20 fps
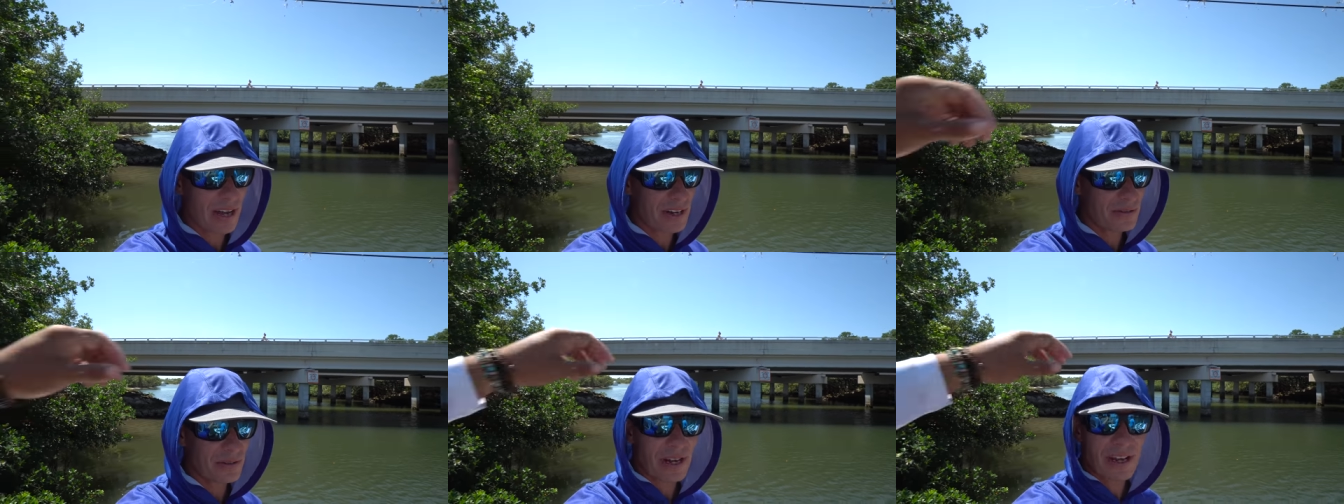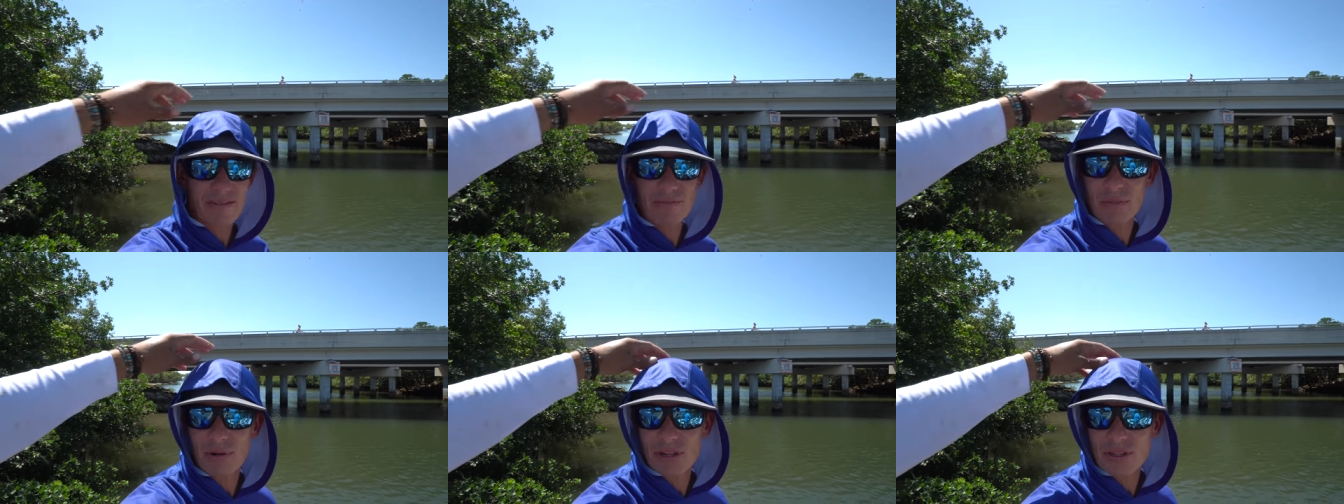I don't
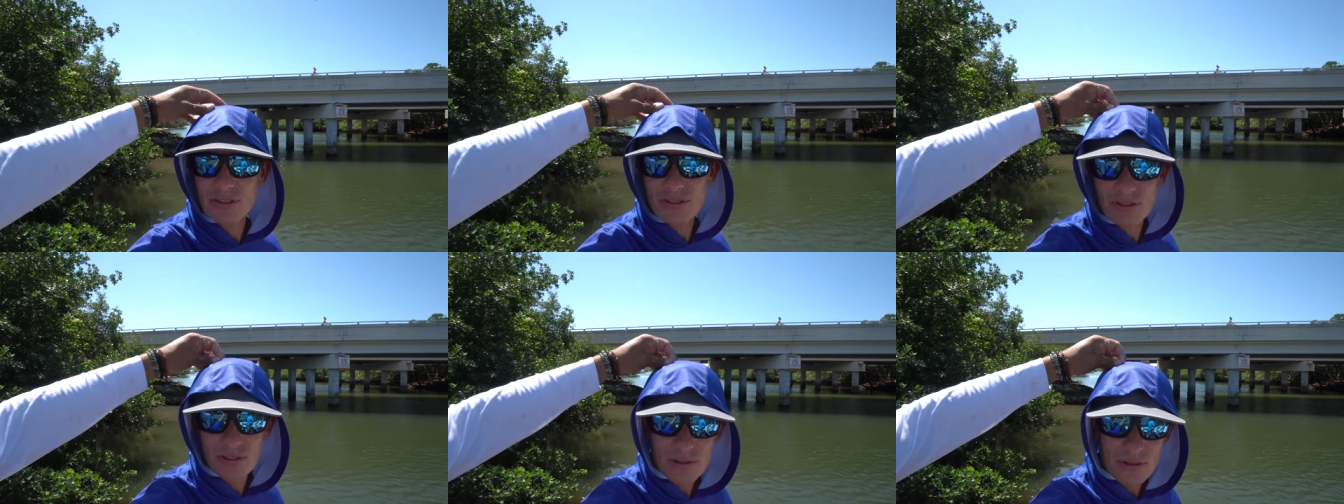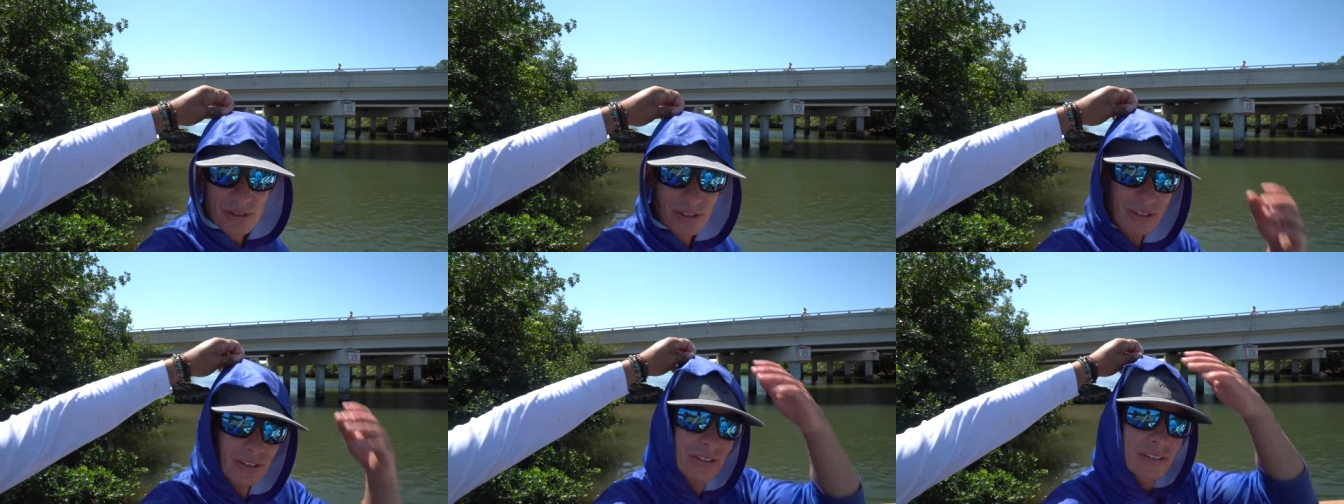have merch, so
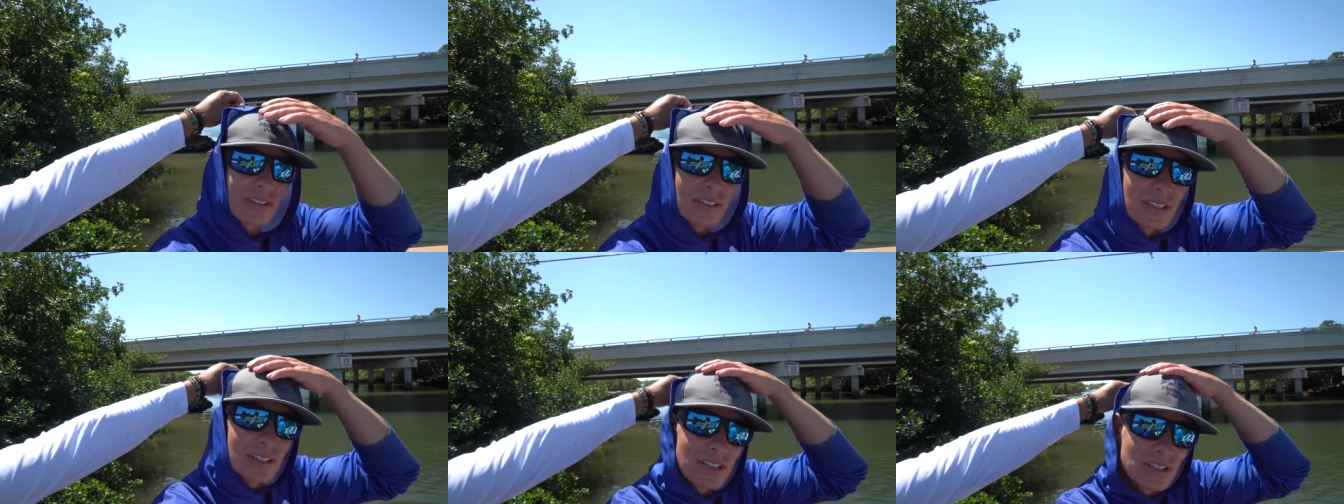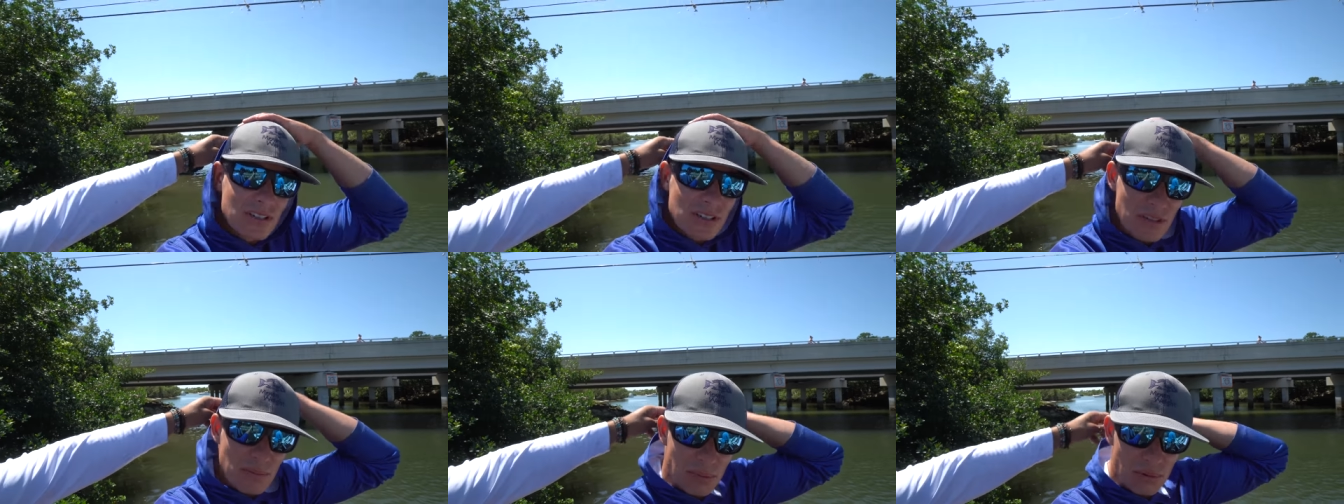you can
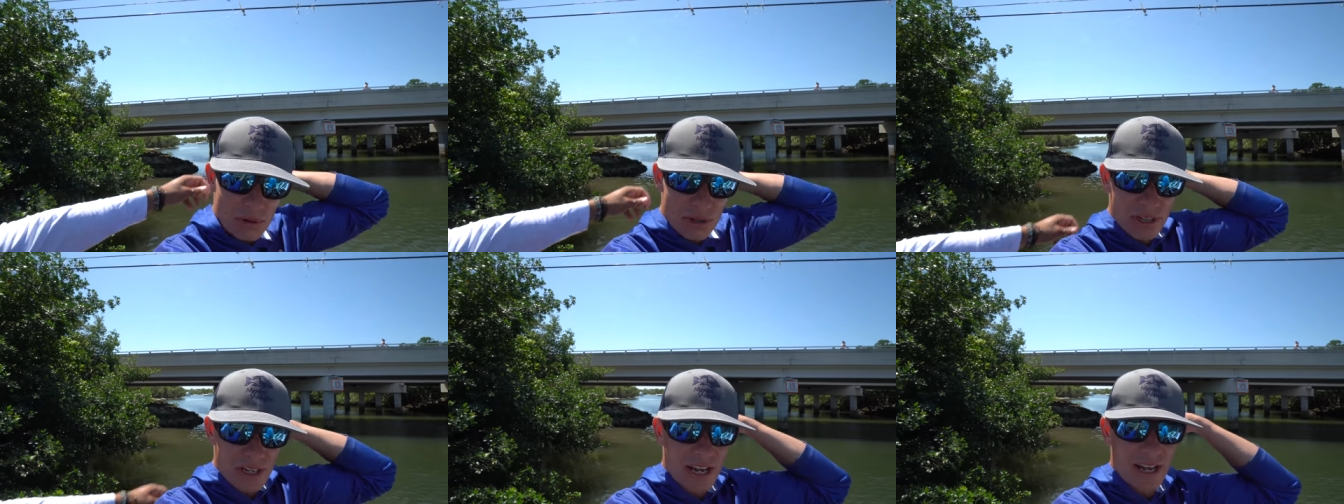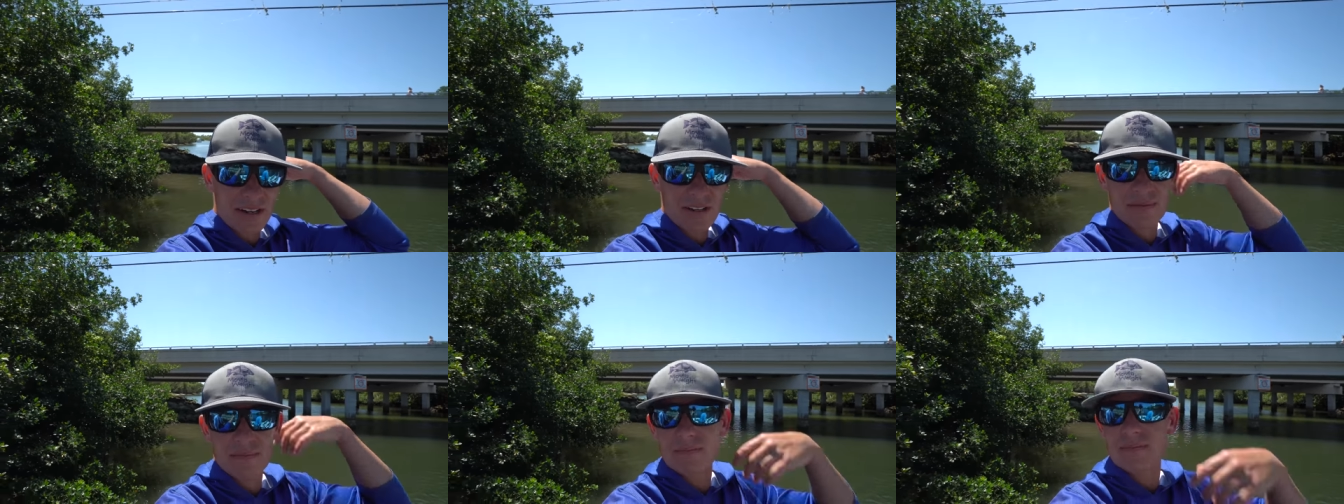support
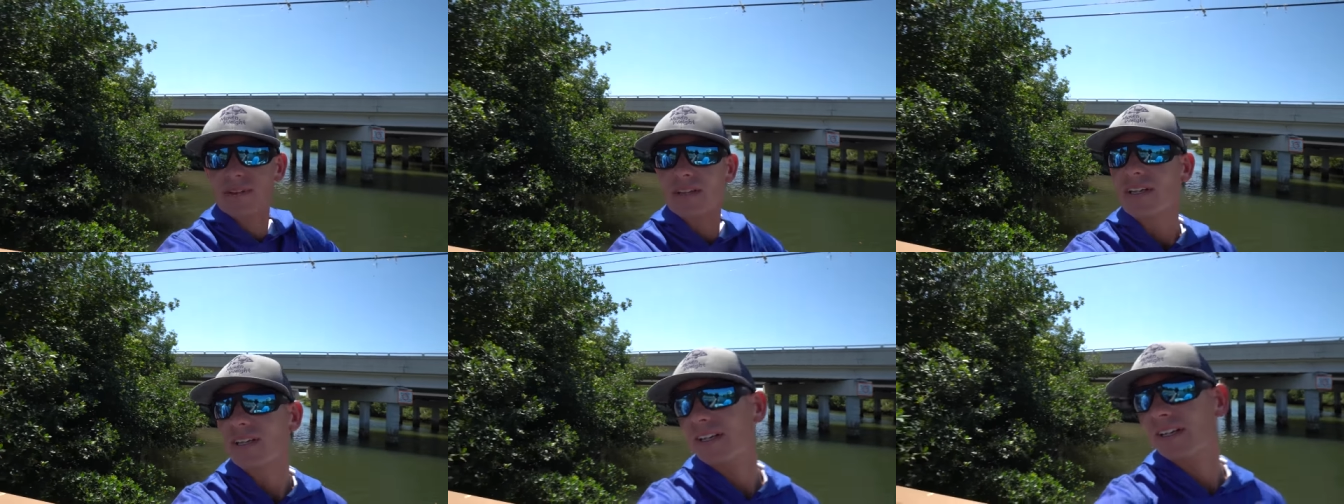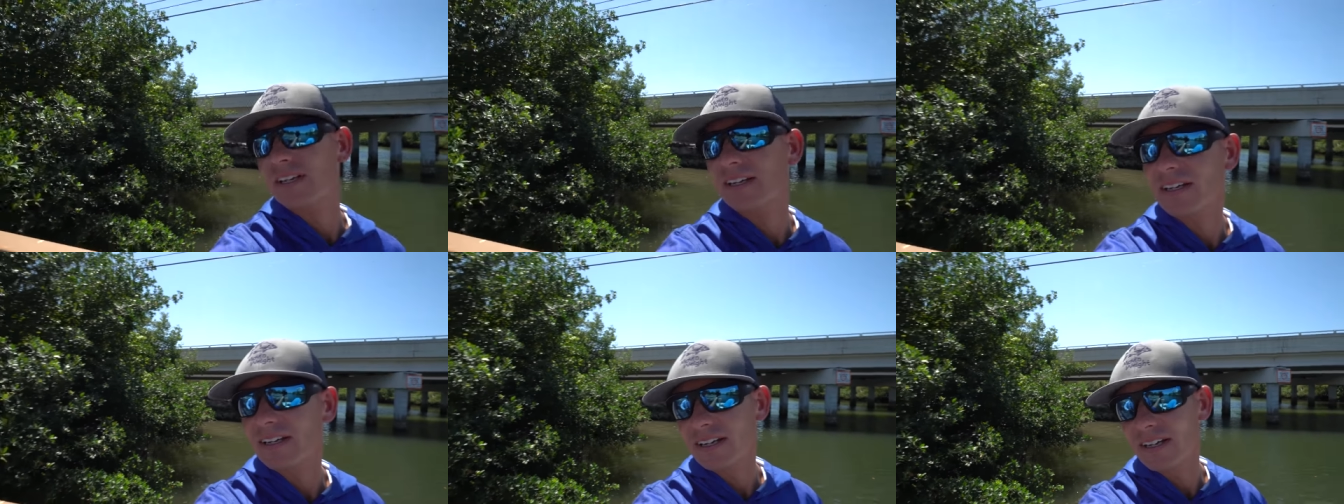Adam. Look
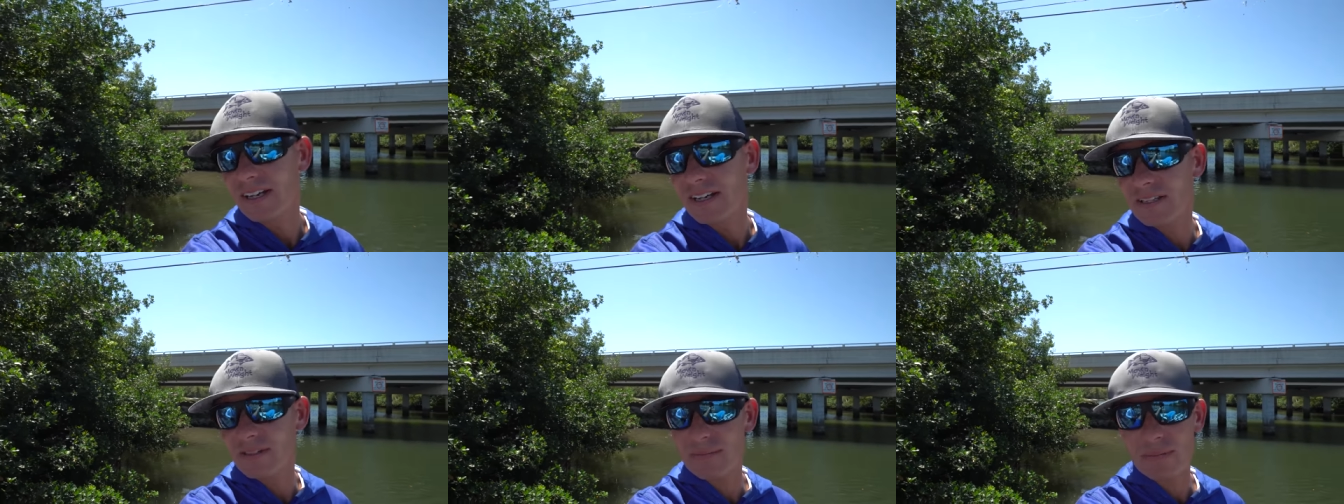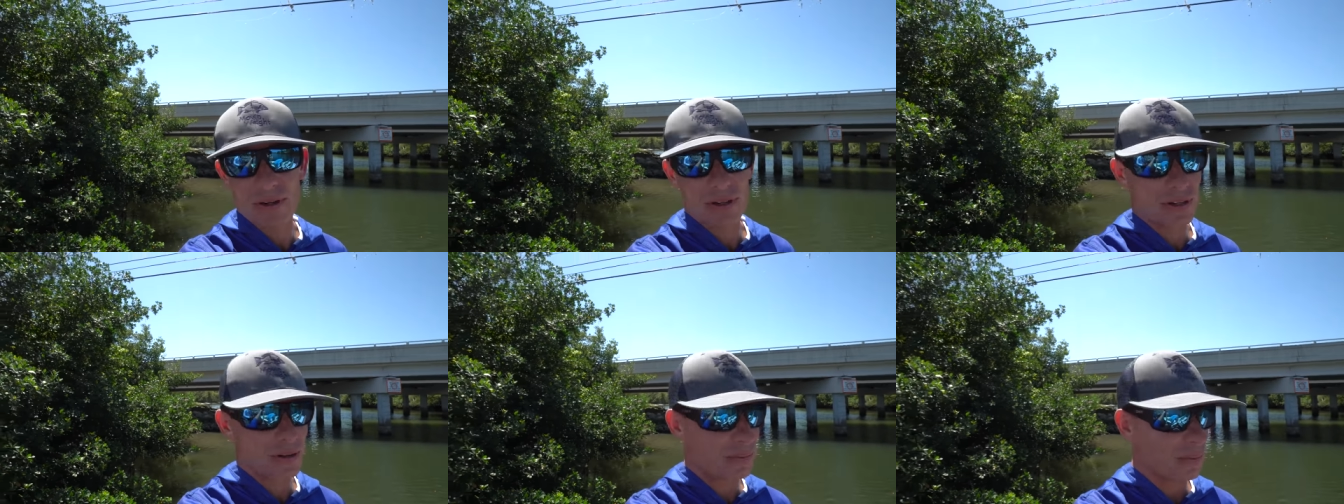at that. He's
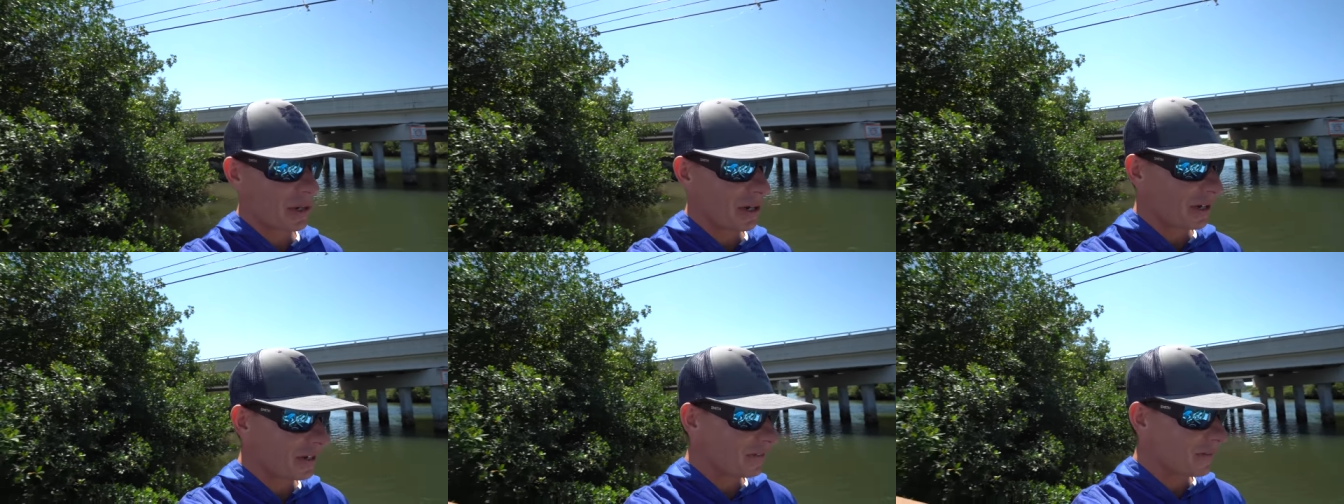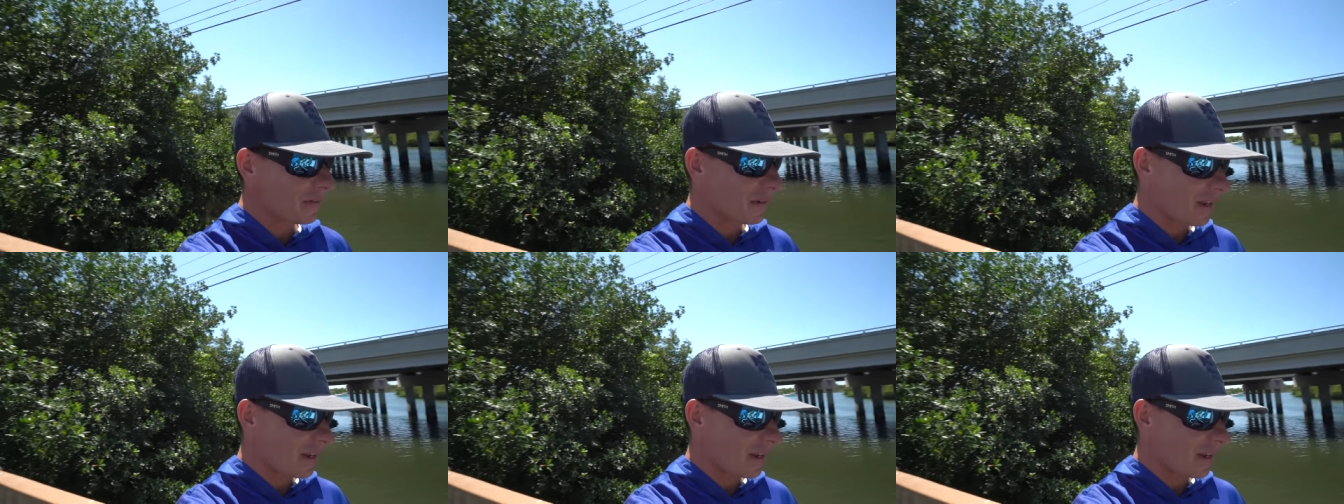my good bud.